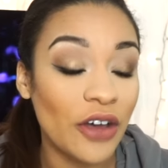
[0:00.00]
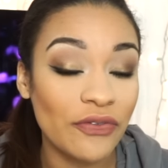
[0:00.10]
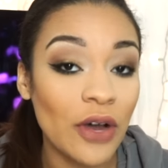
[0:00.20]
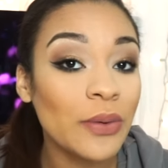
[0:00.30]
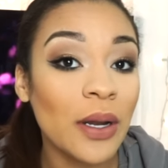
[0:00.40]
the
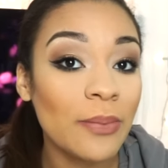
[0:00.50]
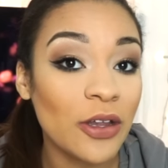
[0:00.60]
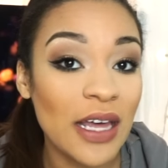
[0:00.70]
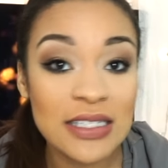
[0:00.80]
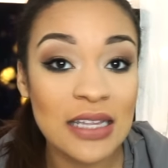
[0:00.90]
phone
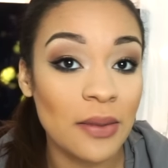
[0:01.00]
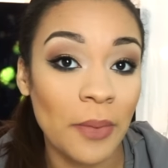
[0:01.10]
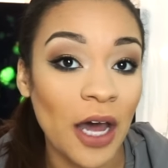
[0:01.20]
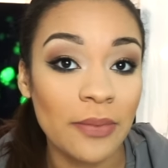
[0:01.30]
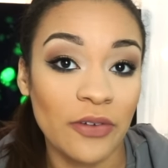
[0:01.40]
number that's at the
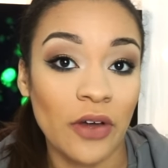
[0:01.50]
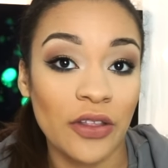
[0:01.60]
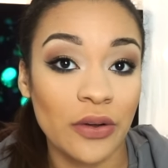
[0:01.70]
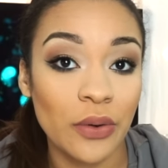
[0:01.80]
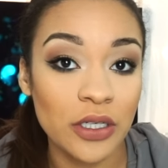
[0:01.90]
bottom of all
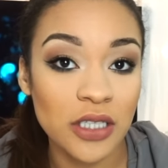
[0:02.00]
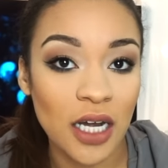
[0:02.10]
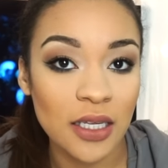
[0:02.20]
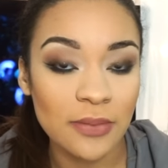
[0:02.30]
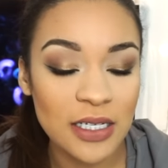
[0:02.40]
the court
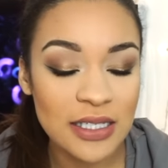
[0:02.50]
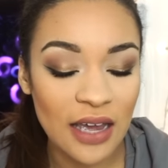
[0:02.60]
documents.